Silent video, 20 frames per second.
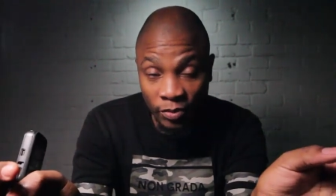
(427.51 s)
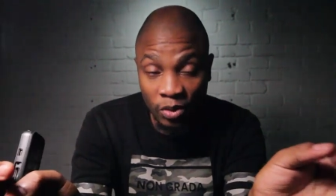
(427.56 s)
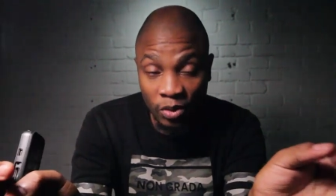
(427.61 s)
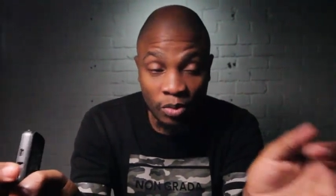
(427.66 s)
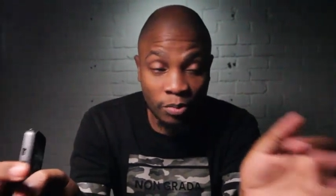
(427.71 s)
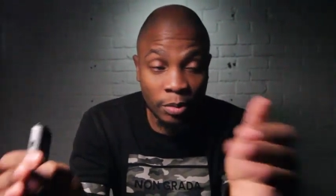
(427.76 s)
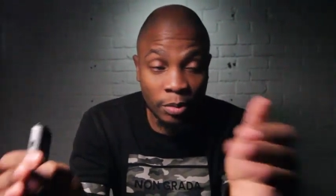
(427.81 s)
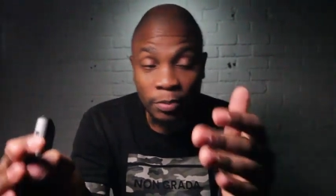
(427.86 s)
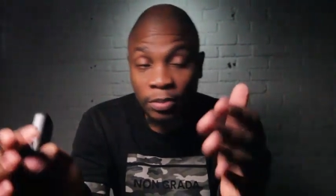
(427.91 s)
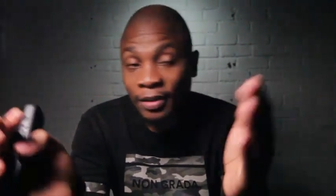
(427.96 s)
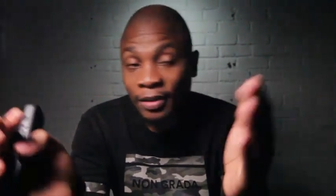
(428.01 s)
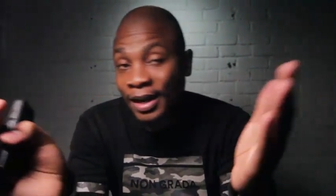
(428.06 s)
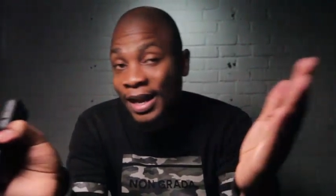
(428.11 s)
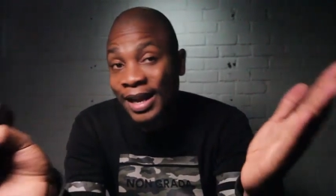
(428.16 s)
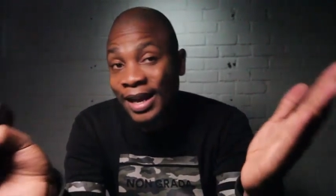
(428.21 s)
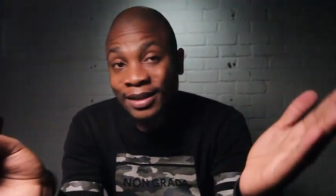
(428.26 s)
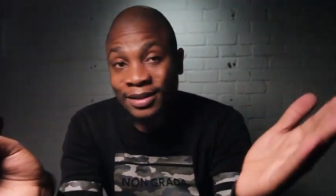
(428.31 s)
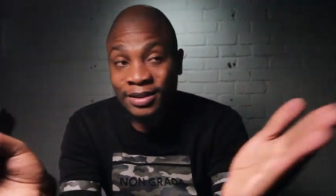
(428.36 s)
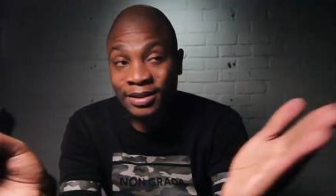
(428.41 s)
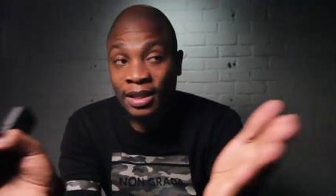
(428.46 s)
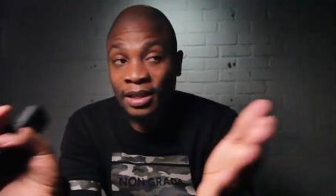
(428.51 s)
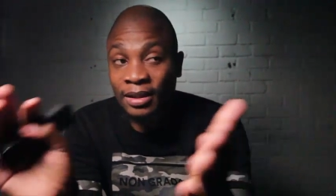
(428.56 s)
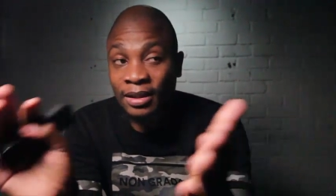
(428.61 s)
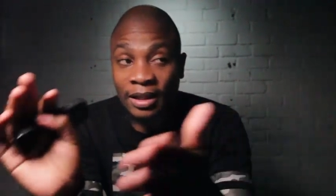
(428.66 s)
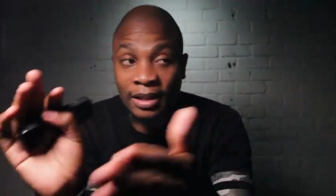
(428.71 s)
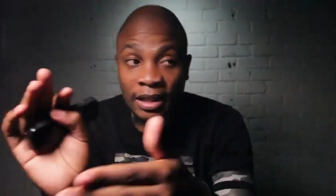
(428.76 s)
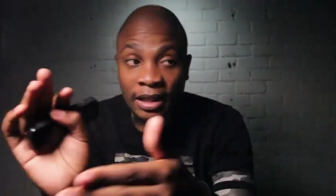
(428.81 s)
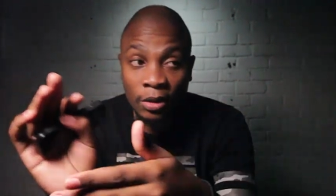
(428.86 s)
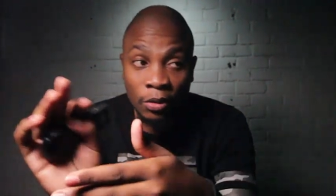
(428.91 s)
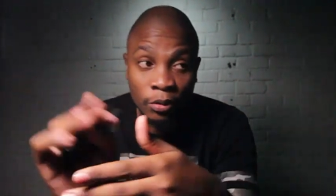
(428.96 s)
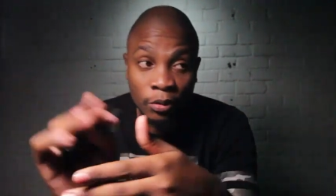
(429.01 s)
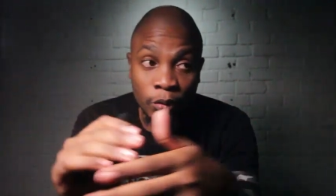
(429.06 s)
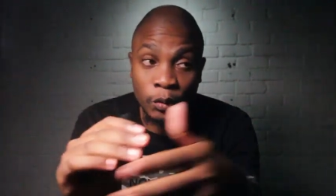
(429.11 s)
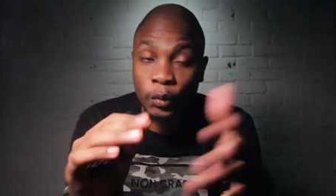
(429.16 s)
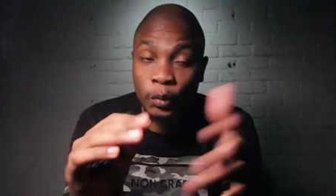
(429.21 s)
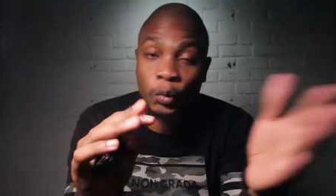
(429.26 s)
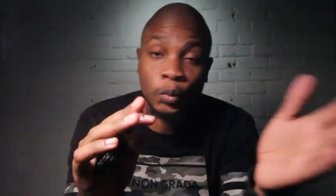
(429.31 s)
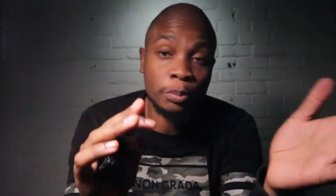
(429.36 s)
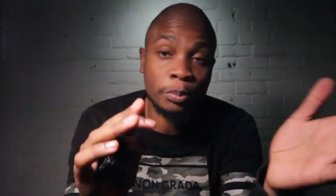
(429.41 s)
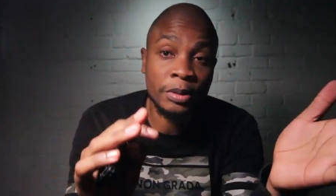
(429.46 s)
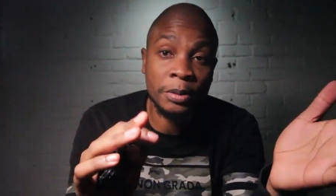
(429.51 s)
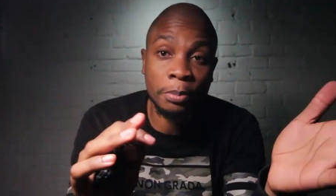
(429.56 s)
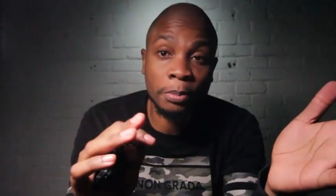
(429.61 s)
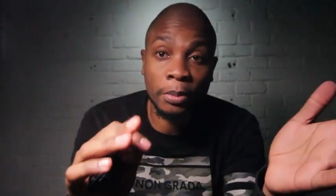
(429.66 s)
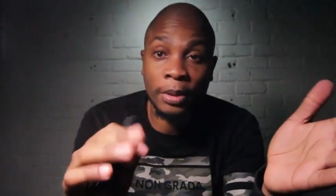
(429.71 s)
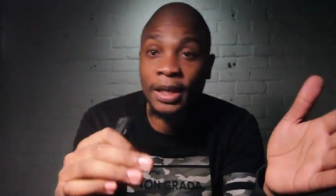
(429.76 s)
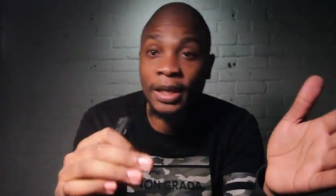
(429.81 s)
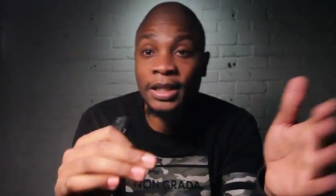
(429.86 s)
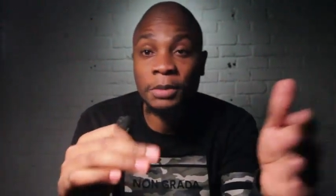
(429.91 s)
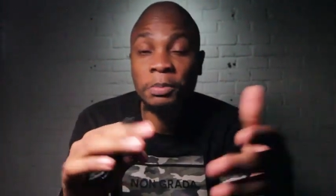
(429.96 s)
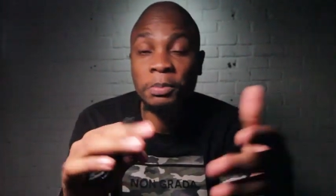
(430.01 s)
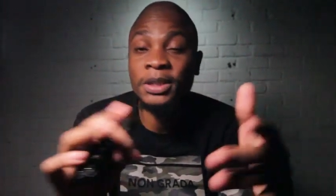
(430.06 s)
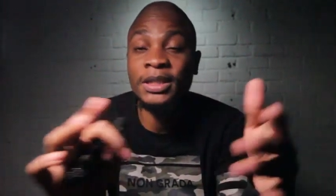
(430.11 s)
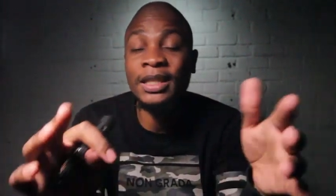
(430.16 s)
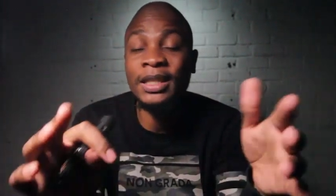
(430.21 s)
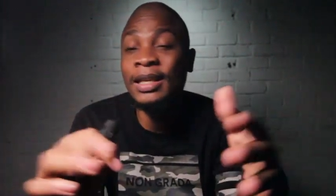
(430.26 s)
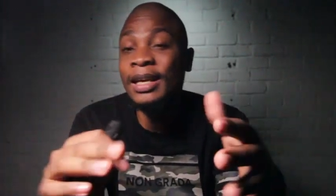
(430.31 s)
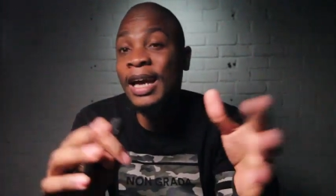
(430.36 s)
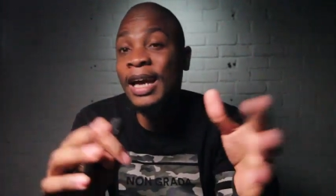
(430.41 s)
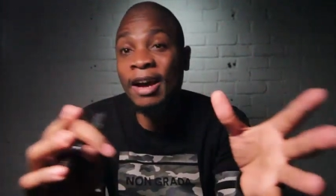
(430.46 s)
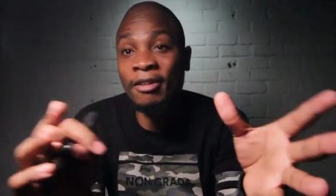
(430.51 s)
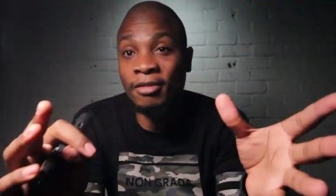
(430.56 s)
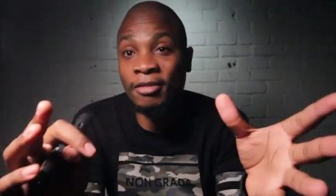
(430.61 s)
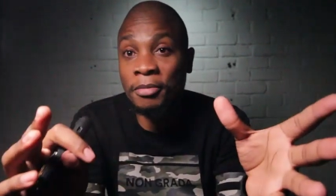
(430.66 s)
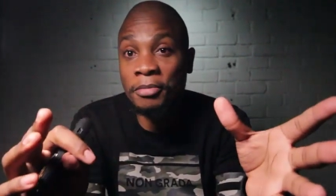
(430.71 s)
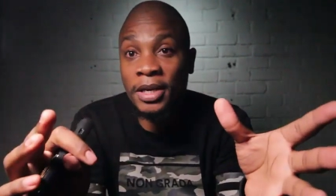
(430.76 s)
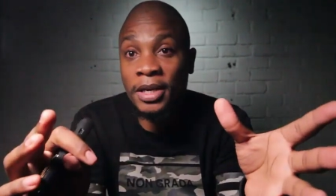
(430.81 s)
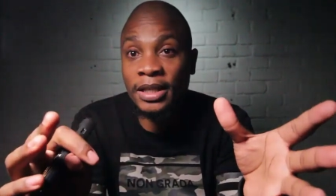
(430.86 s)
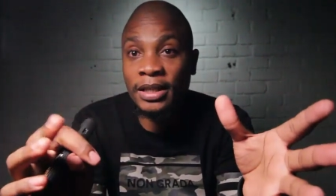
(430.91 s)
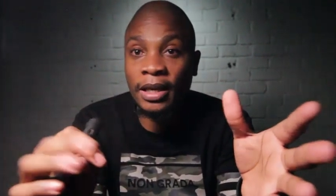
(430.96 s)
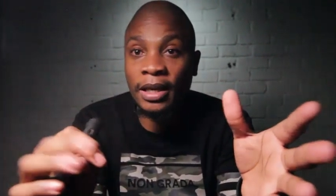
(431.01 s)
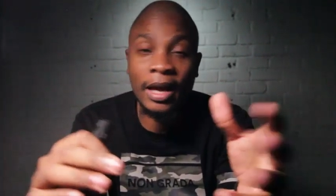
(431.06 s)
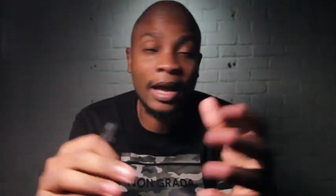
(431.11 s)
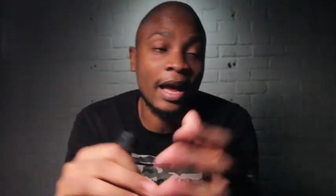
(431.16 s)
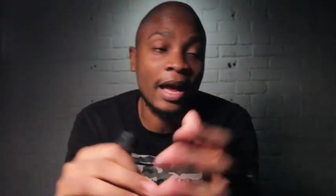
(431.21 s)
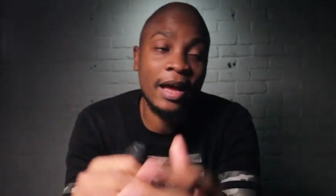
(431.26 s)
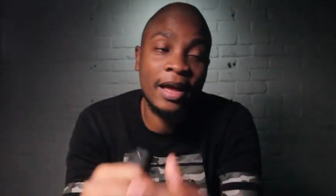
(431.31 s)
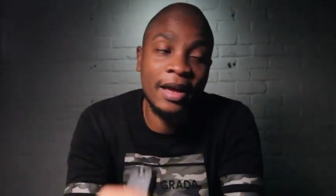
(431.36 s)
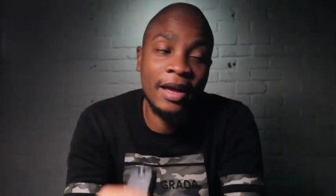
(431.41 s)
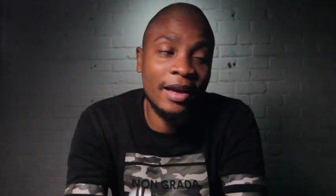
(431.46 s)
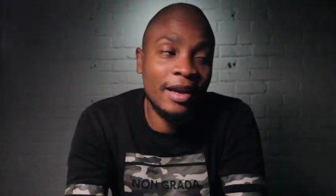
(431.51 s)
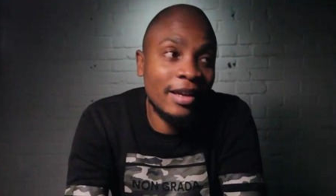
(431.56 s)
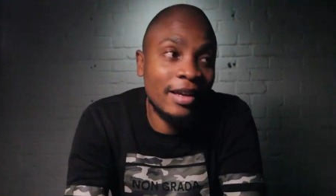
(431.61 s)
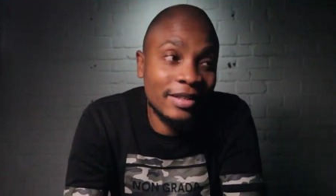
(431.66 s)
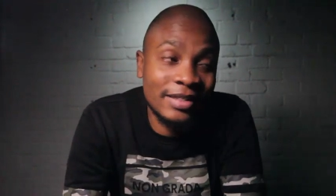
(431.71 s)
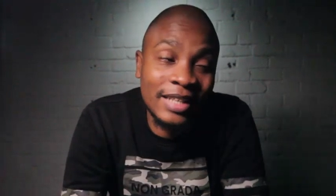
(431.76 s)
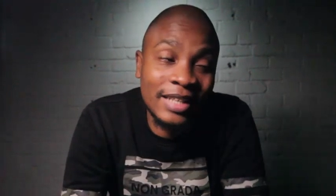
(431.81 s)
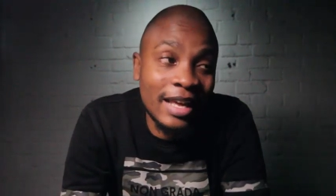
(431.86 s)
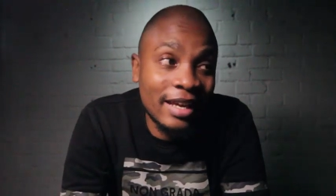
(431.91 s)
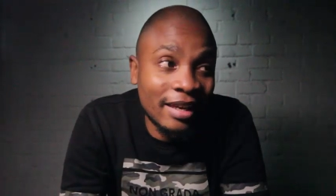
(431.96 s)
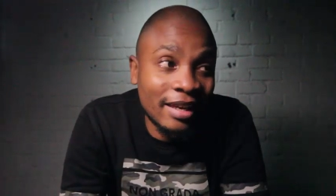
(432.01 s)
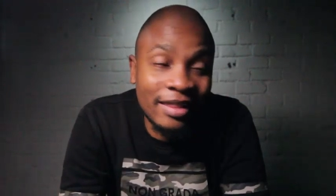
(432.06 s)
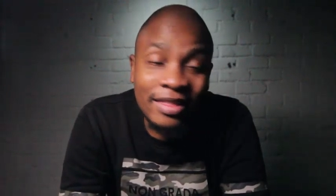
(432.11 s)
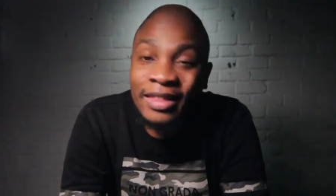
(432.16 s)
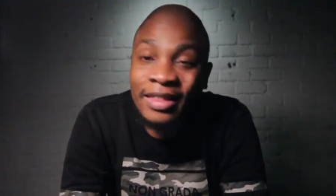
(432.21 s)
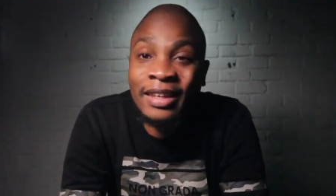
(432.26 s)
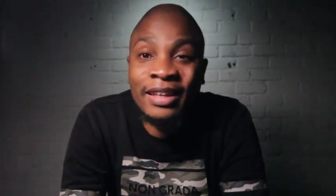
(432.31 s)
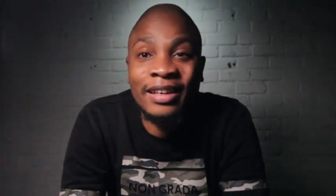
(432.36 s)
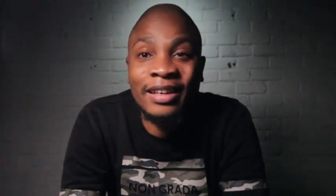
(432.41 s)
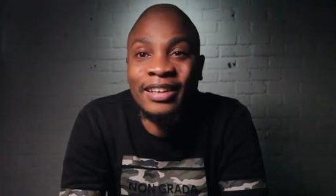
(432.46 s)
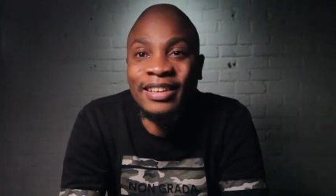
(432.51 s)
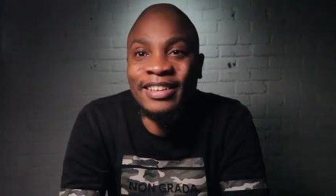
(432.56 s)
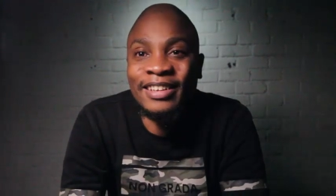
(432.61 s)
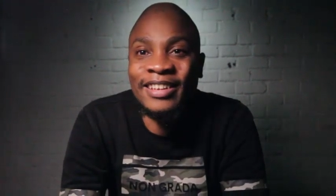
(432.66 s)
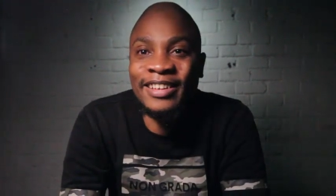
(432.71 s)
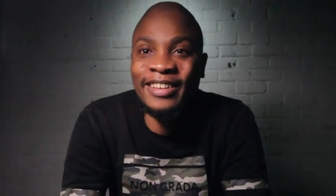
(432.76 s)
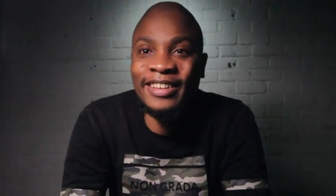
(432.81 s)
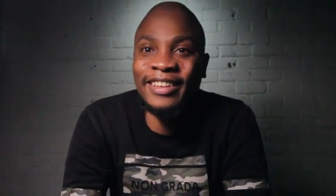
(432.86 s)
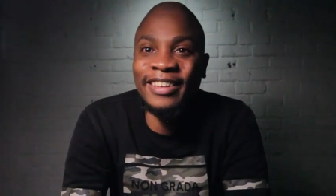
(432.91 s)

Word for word: You know, people like saying that they're going to sue people, especially government. Ha! It's like a thing.